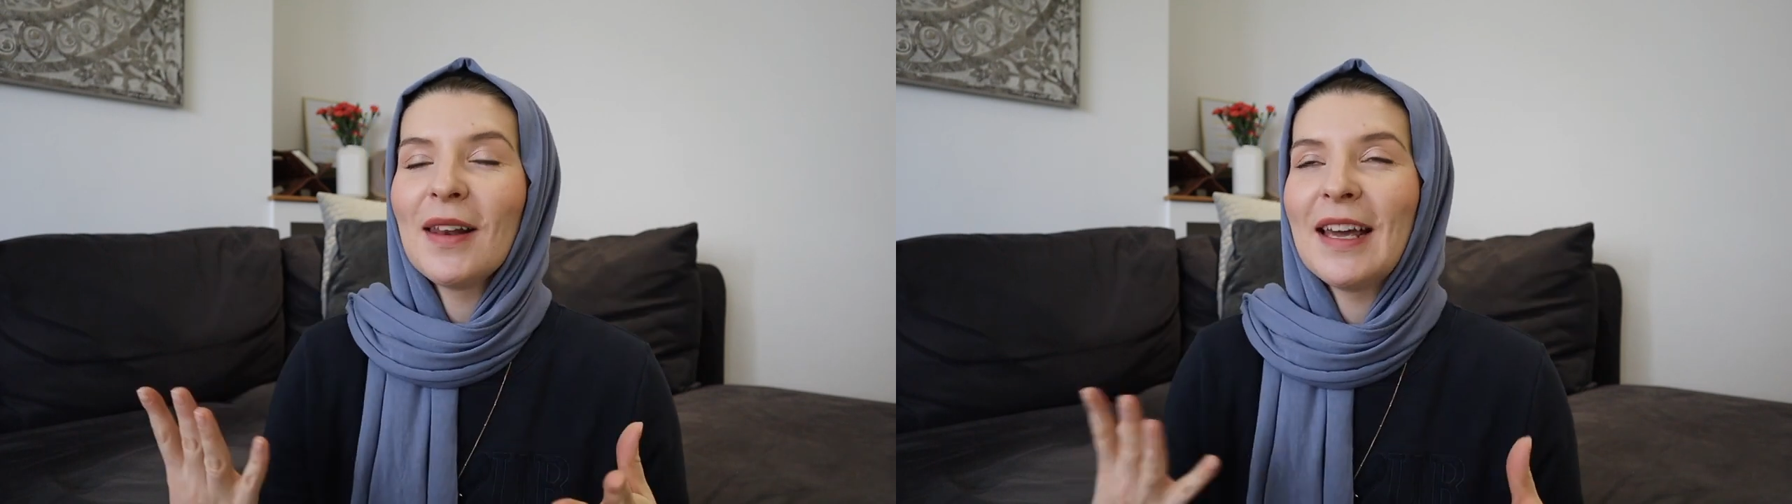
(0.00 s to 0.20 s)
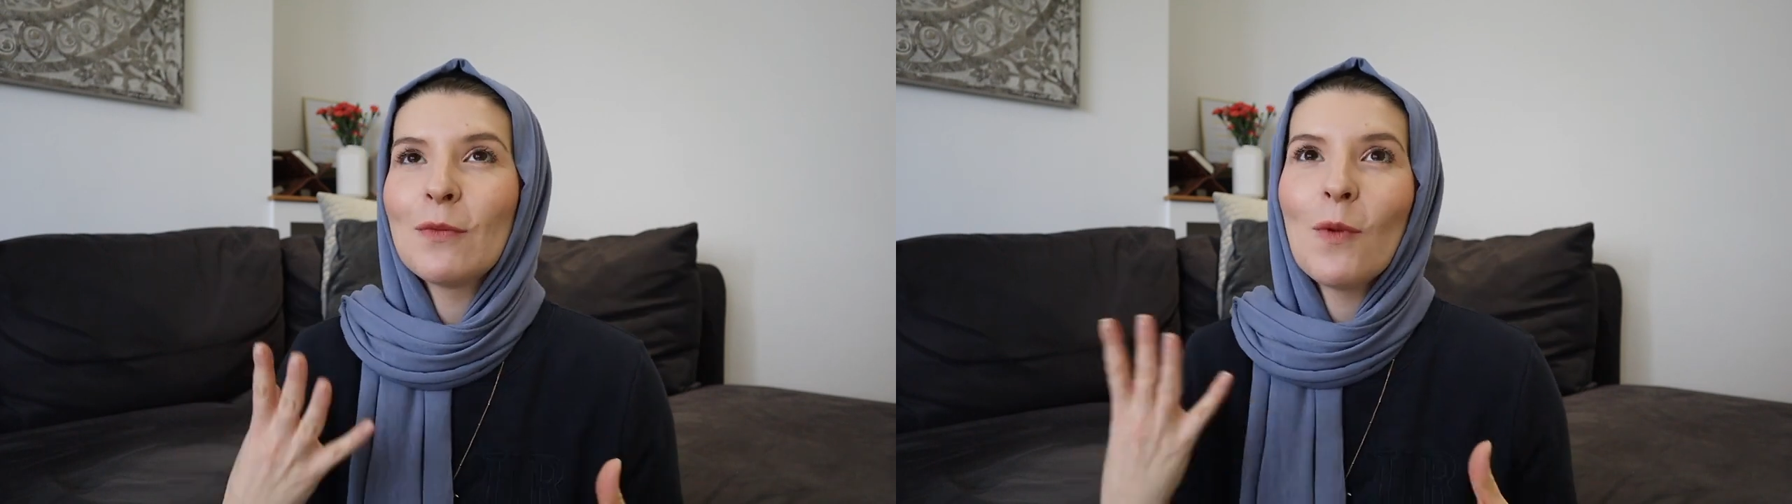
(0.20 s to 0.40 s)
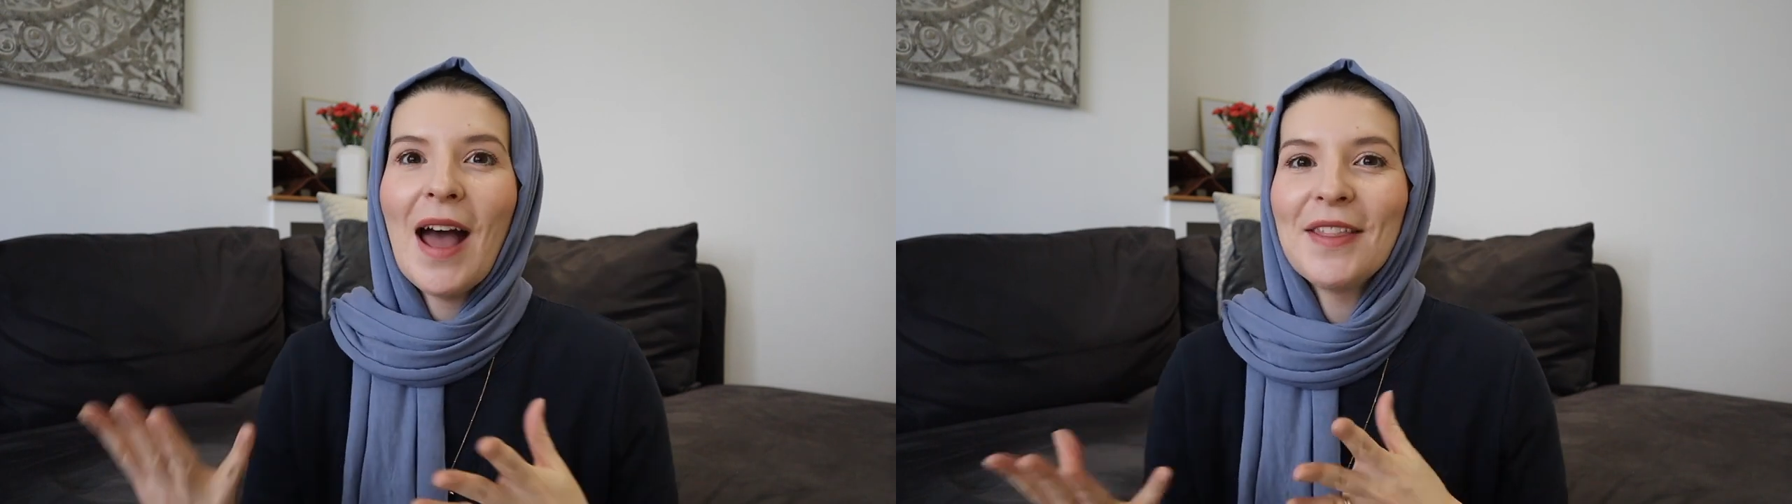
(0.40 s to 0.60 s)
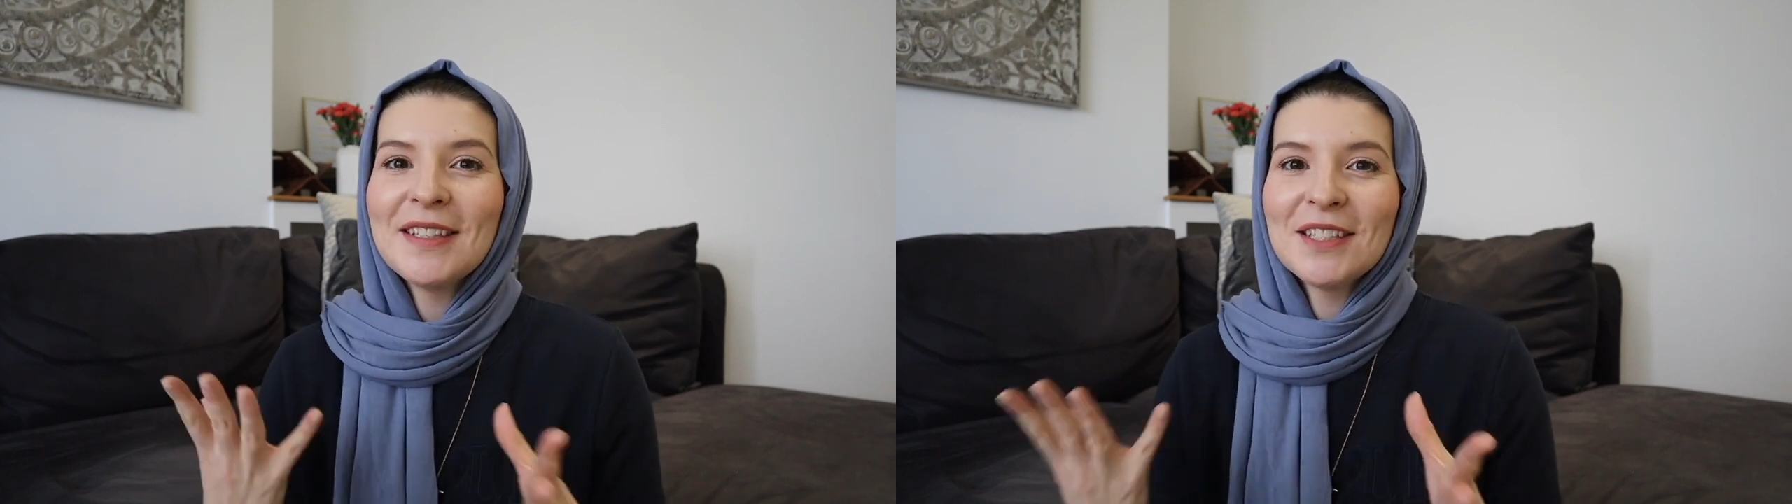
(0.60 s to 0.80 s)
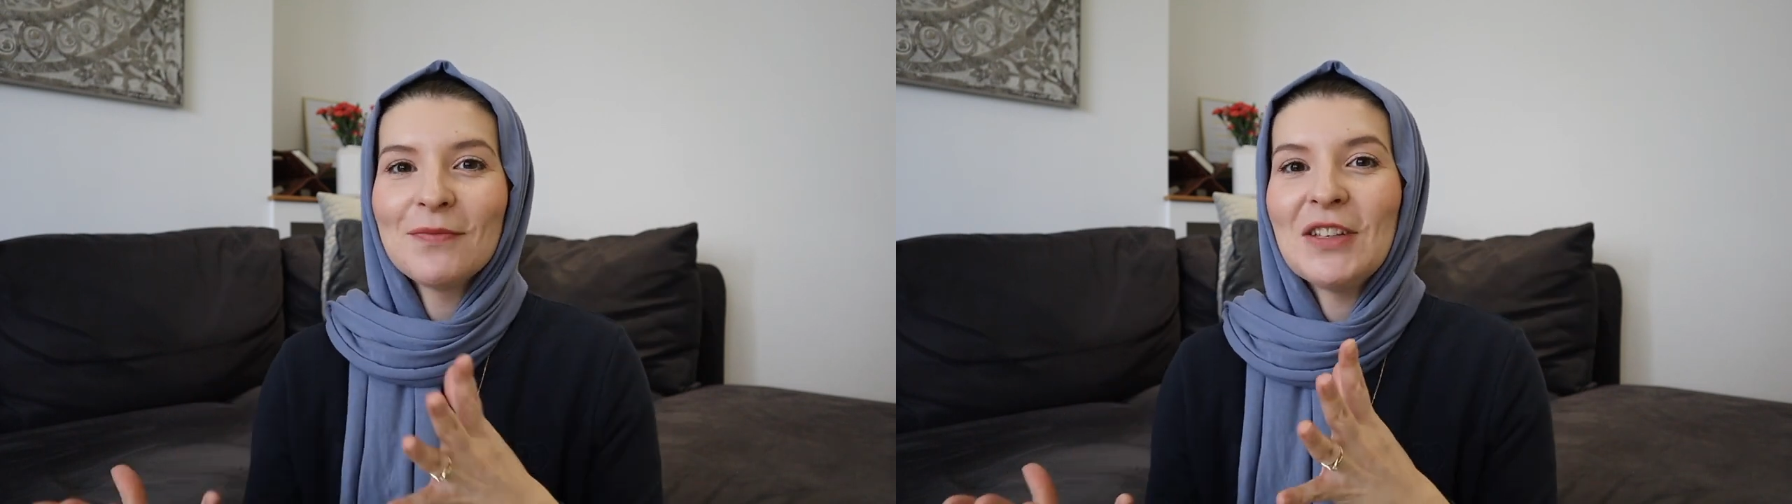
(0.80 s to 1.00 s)
like where
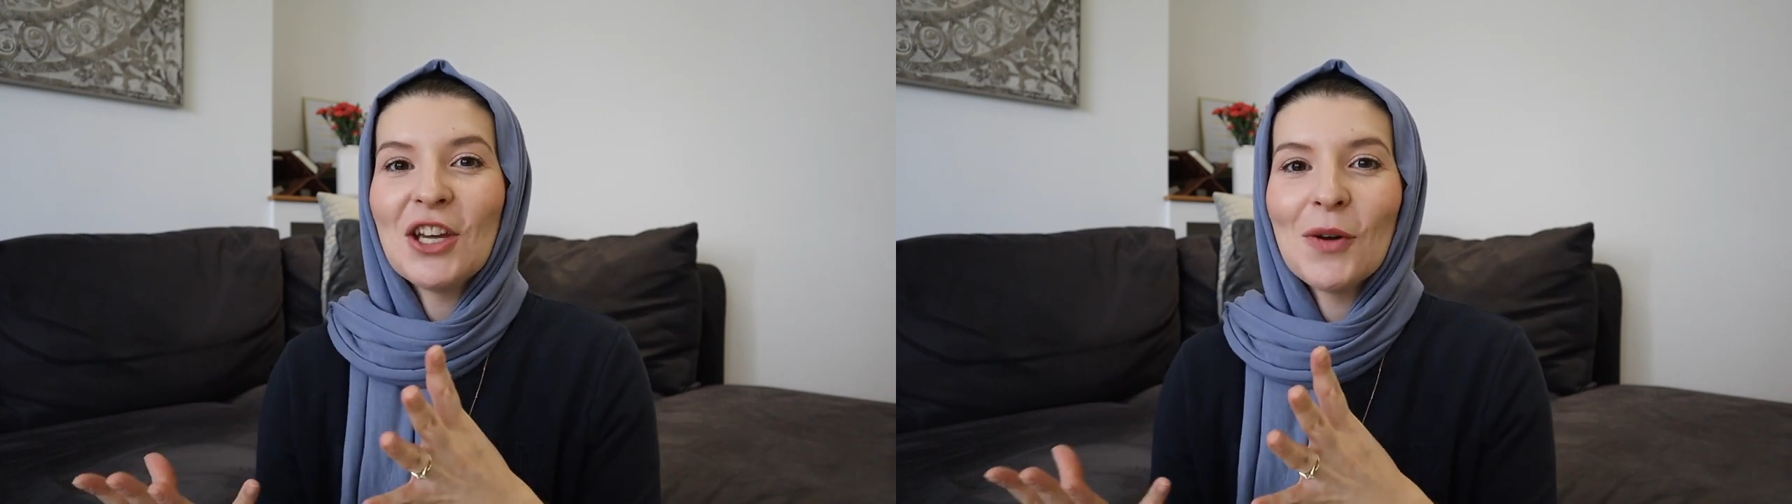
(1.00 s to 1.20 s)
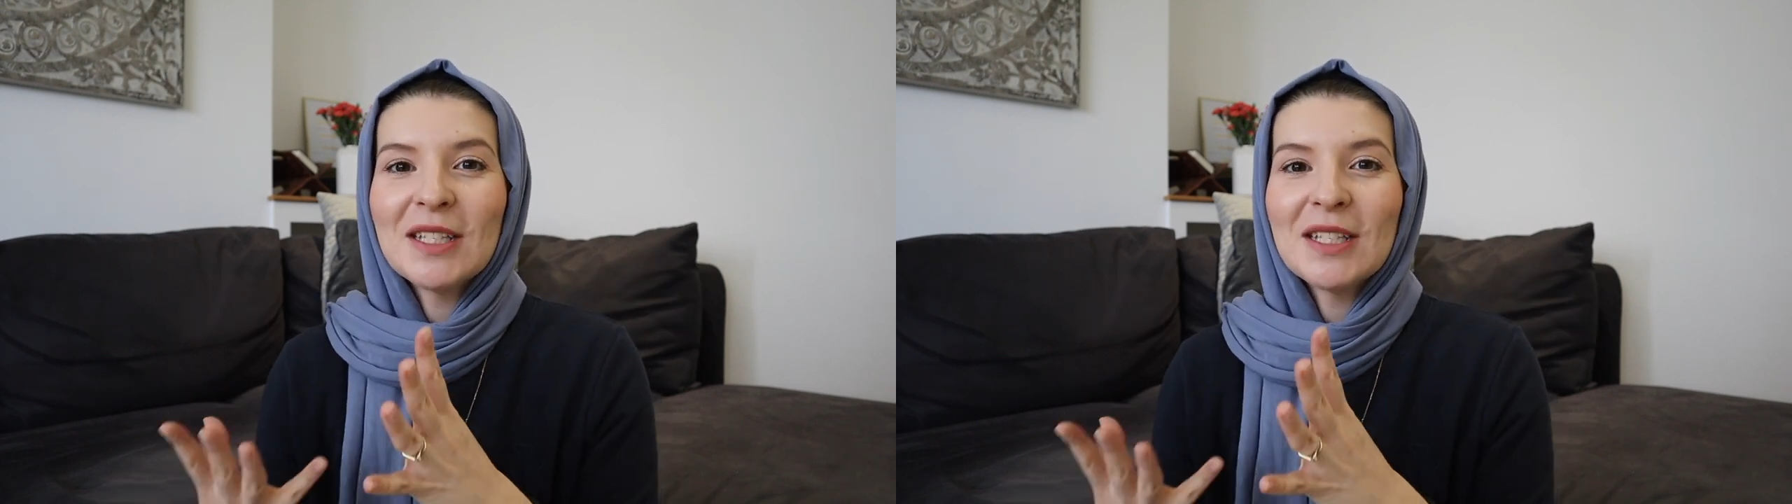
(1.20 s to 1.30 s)
this video